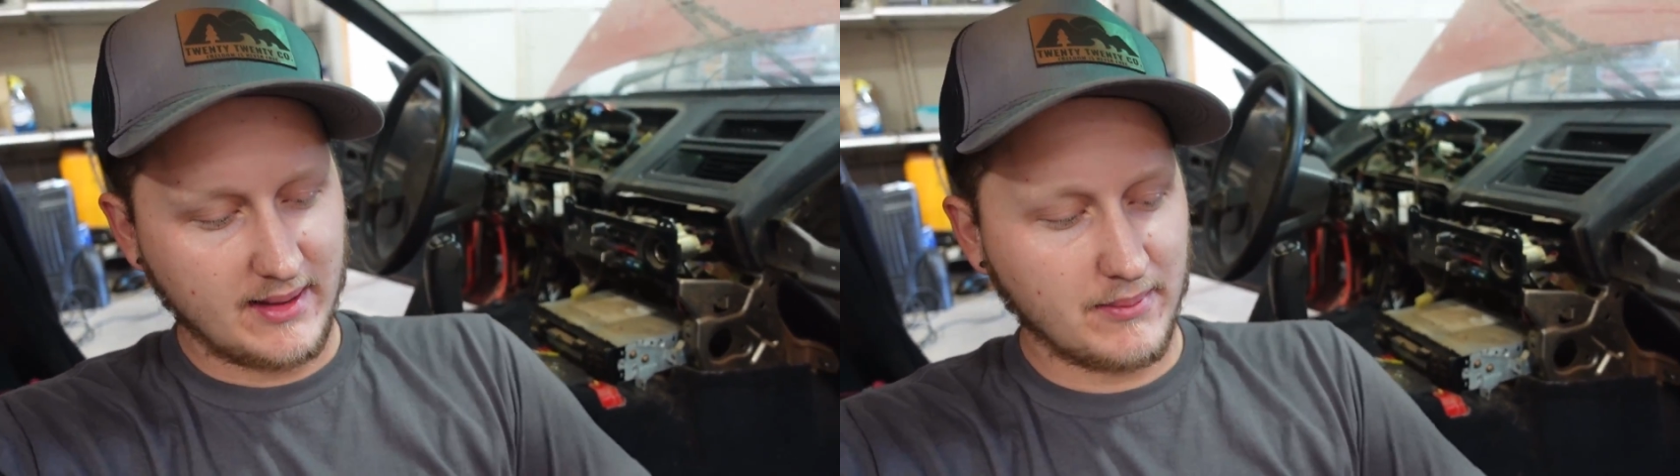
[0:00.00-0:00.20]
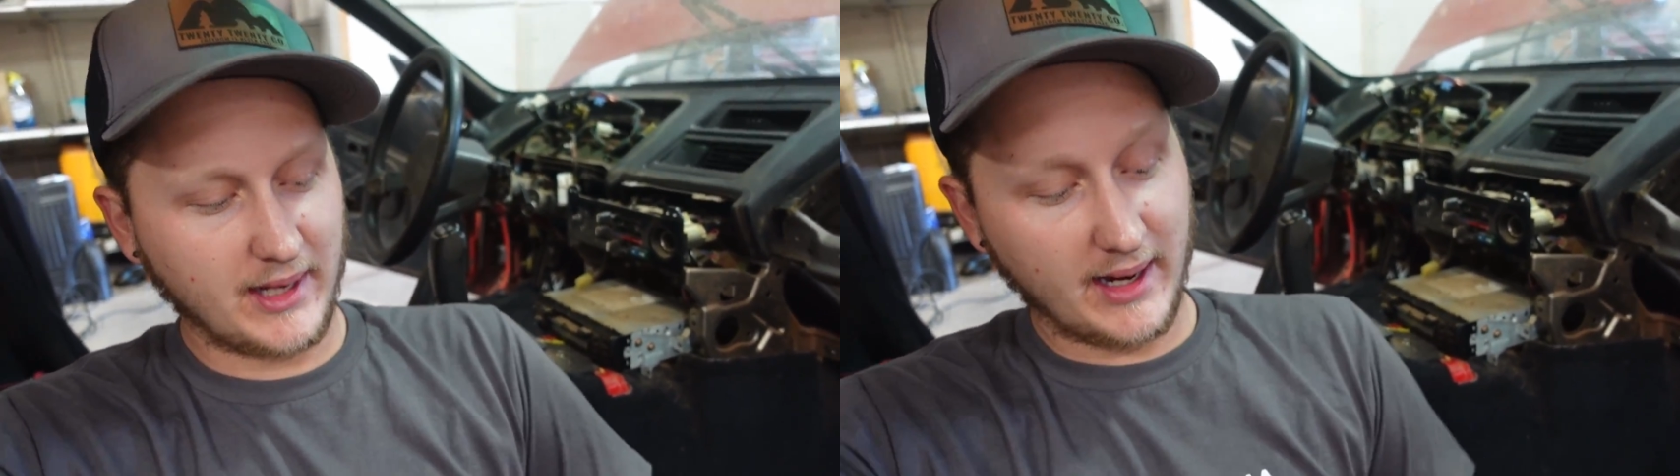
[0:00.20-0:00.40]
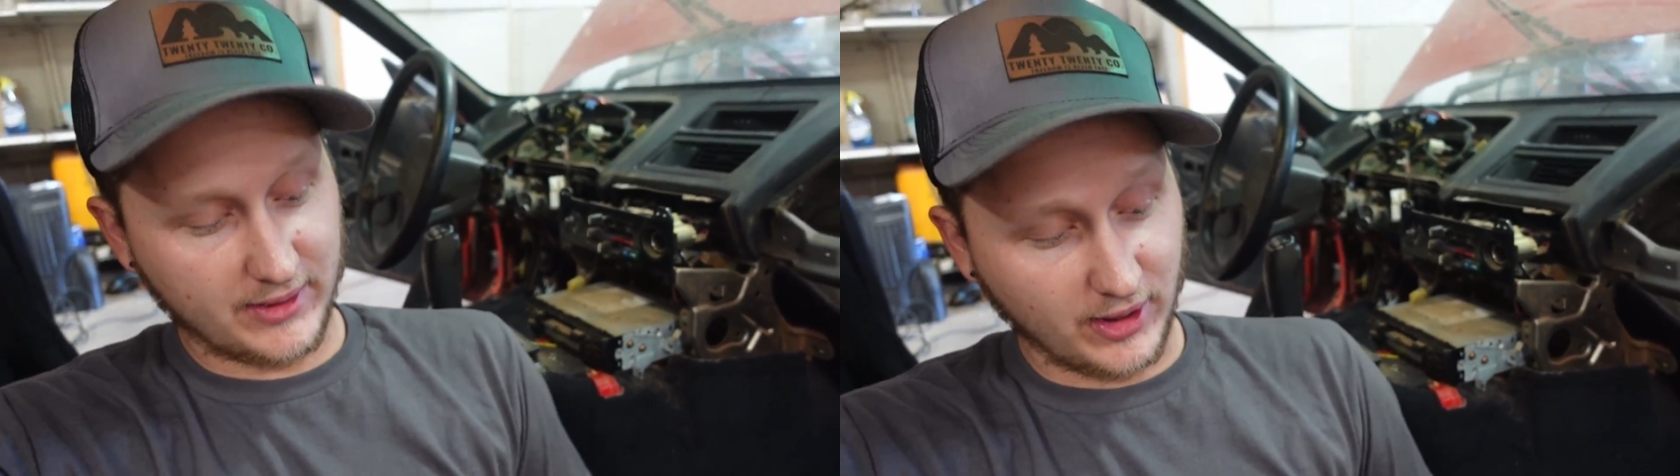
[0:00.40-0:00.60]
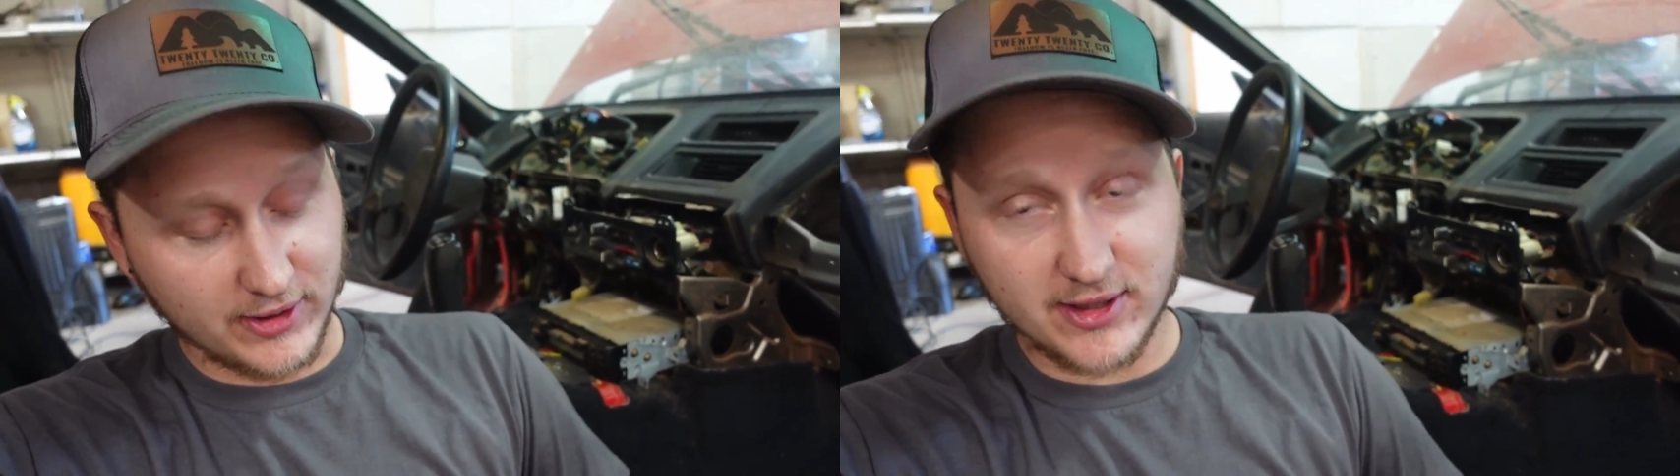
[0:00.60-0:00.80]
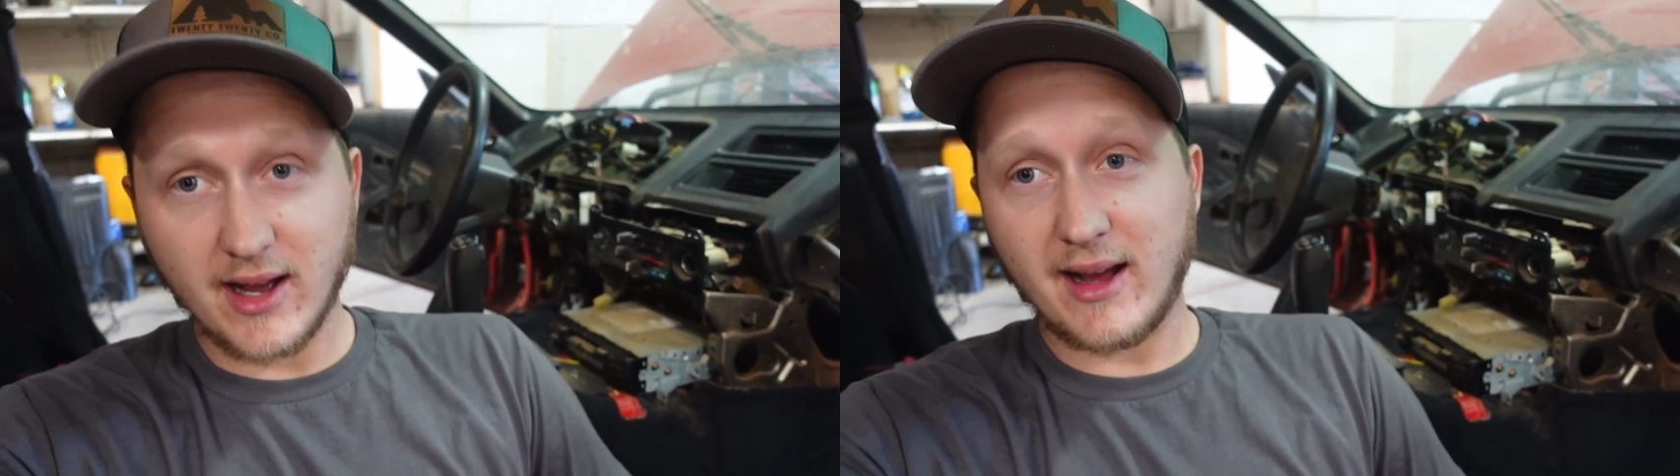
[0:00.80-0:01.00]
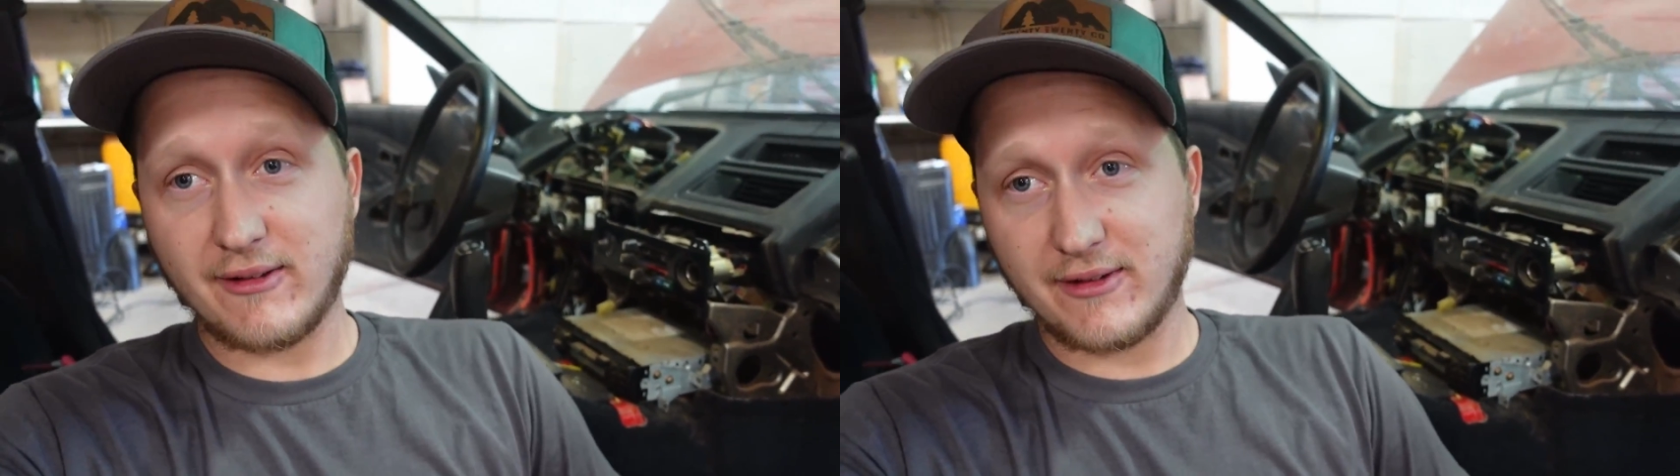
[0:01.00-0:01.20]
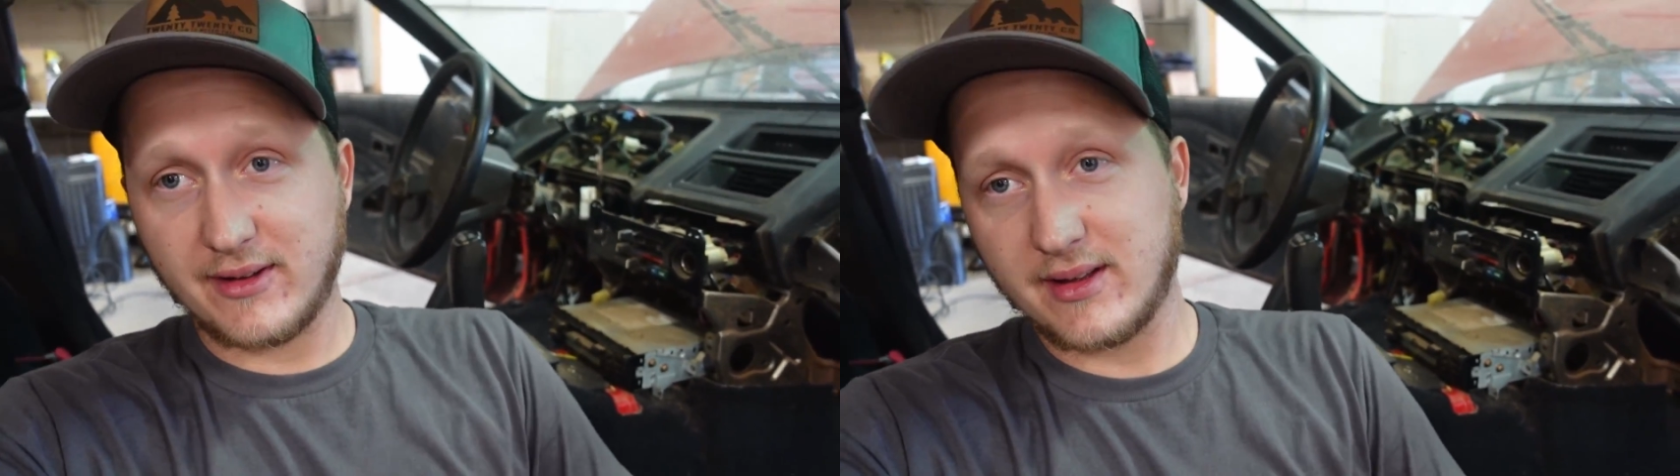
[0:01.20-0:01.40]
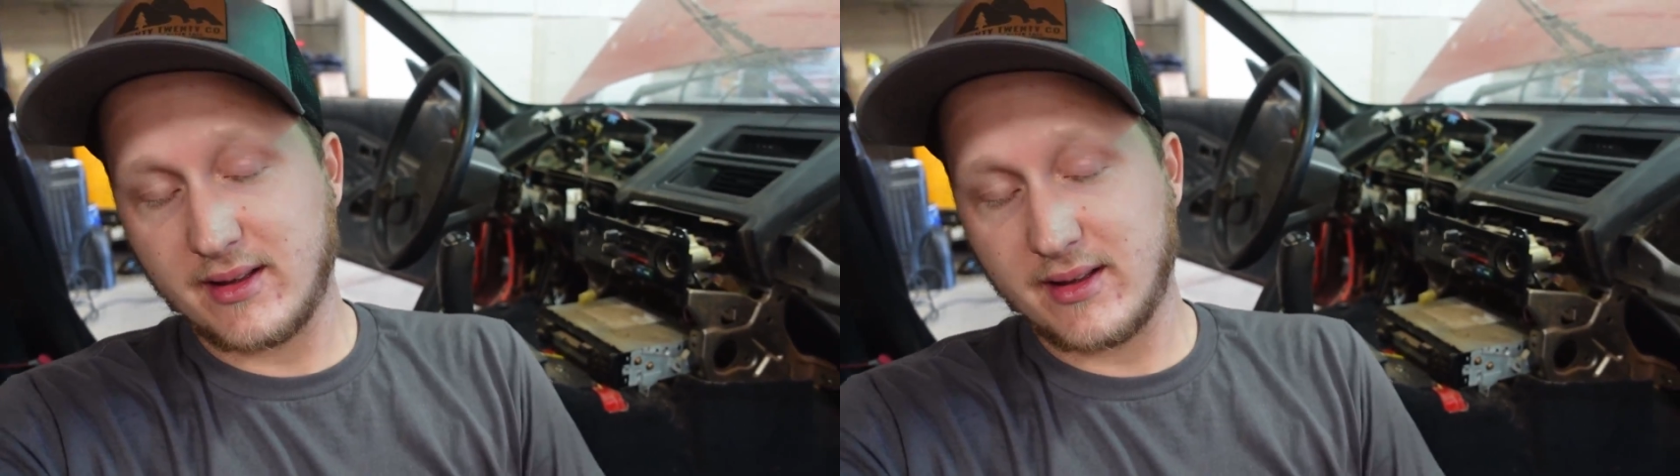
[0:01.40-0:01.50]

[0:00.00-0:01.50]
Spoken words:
but I got those off,